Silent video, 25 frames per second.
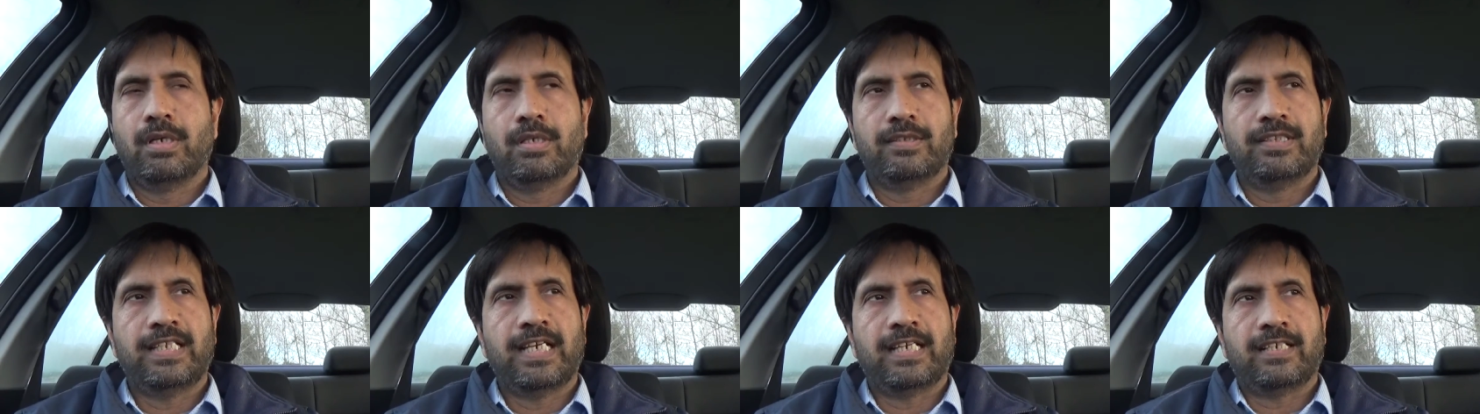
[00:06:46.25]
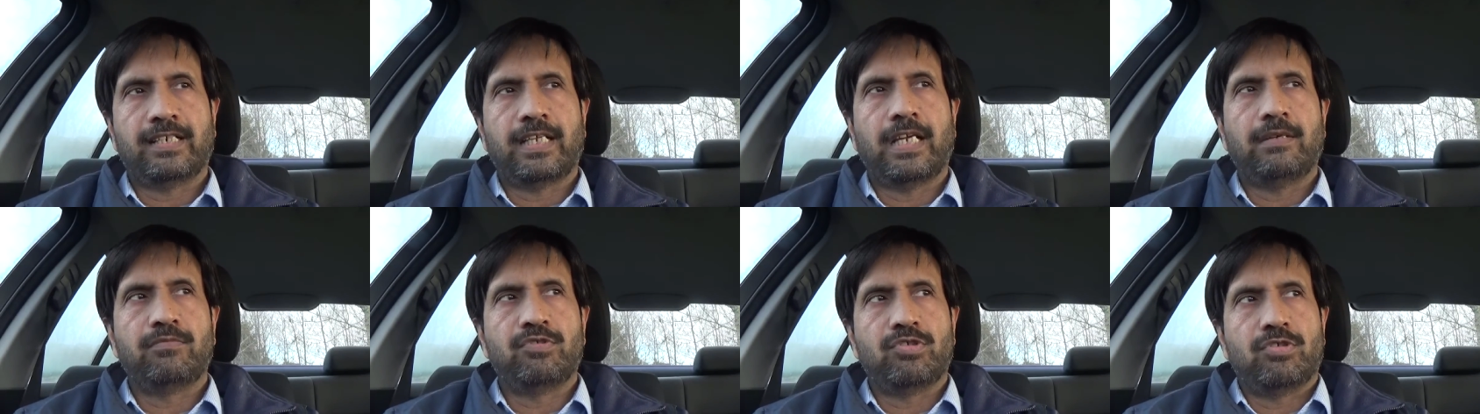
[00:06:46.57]

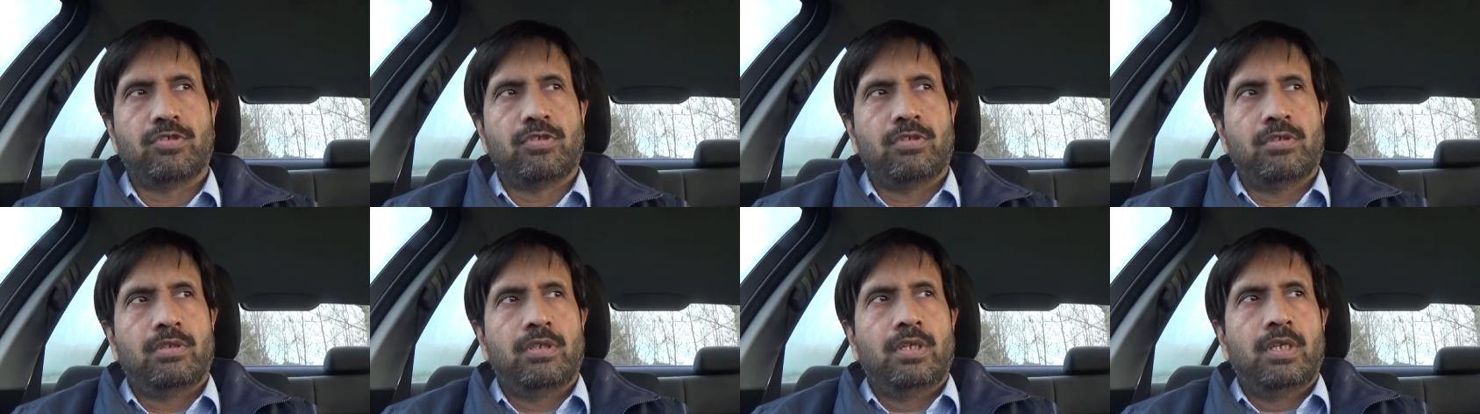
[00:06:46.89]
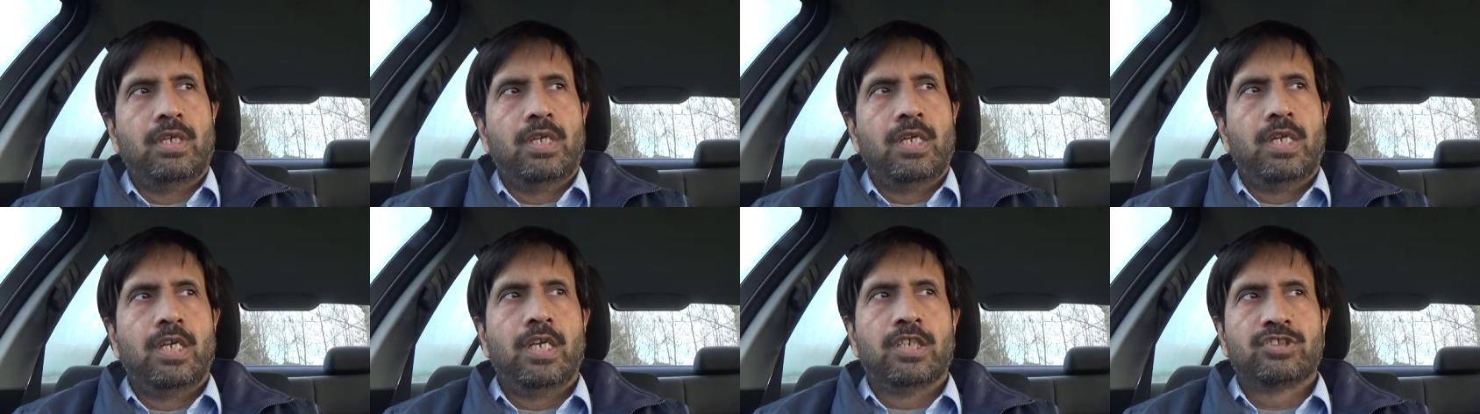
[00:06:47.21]
that time, you know.
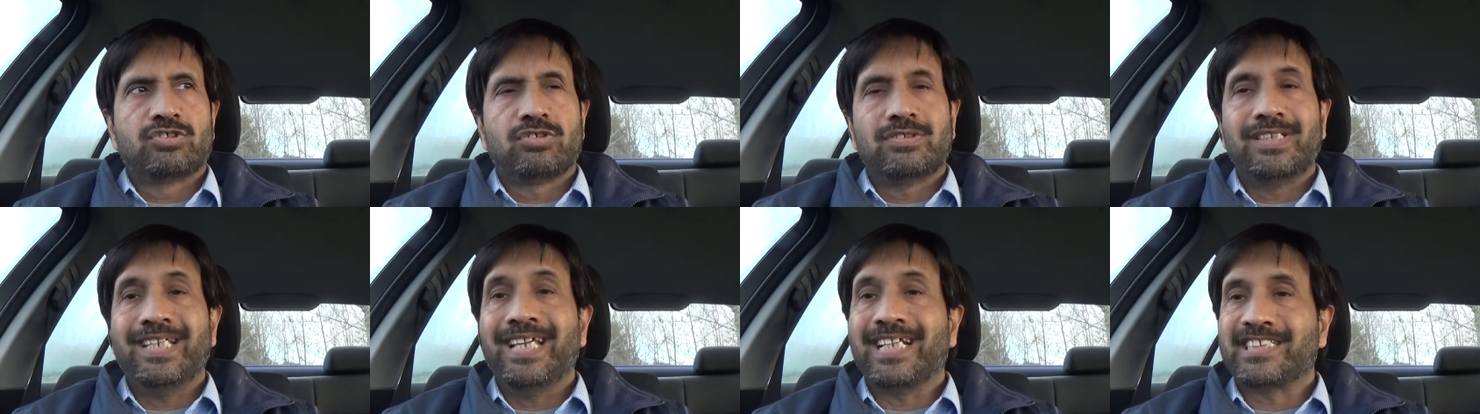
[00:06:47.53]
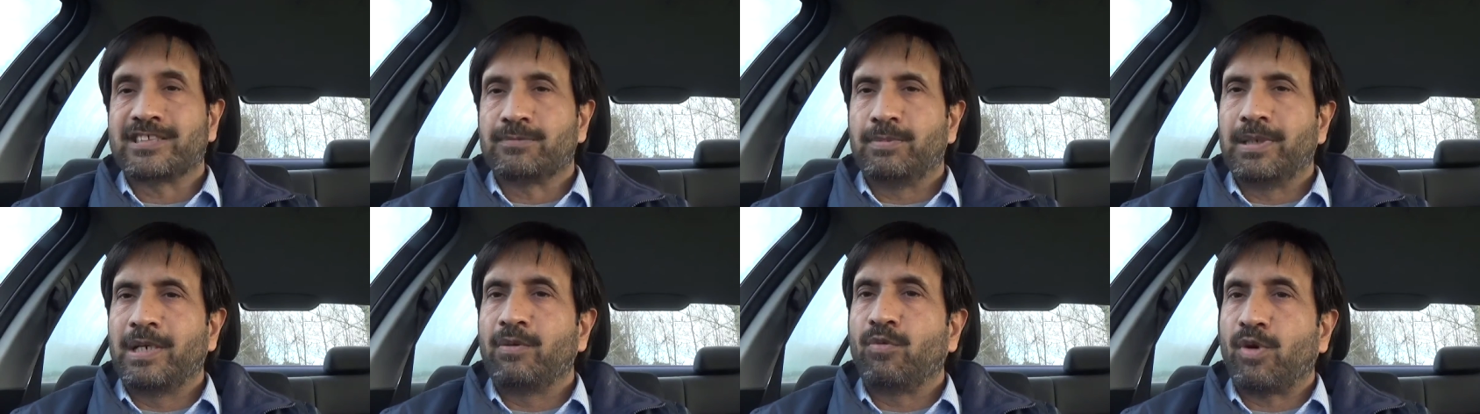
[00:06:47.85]
So they
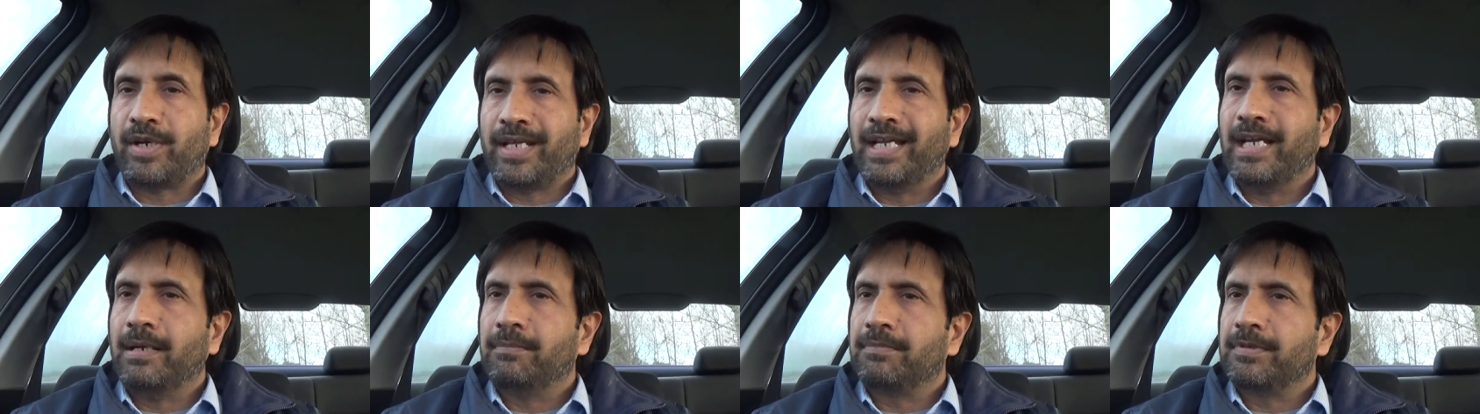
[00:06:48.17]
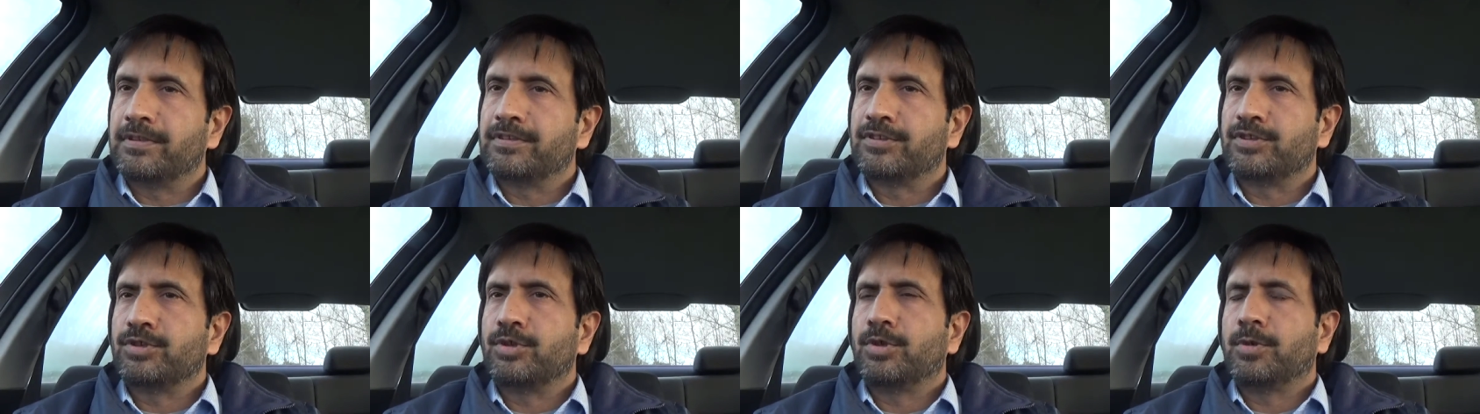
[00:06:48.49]
explain what
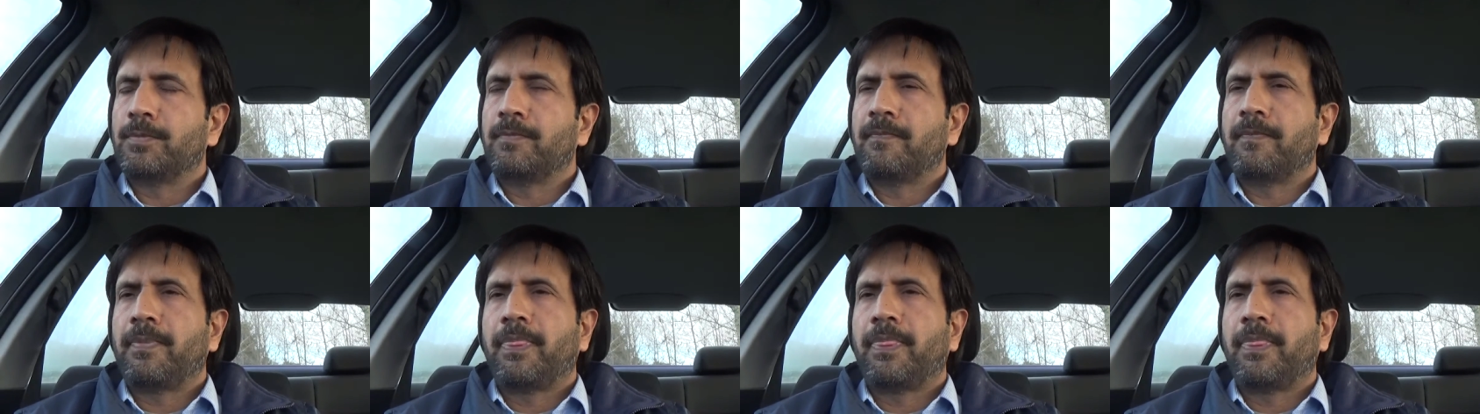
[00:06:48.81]
happens, you know